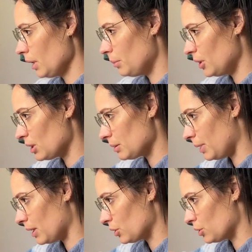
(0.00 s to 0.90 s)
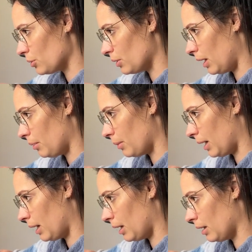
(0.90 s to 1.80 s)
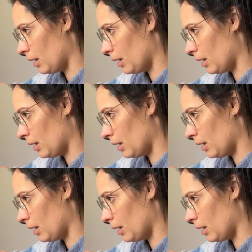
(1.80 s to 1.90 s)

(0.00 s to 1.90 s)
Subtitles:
me just make sure that my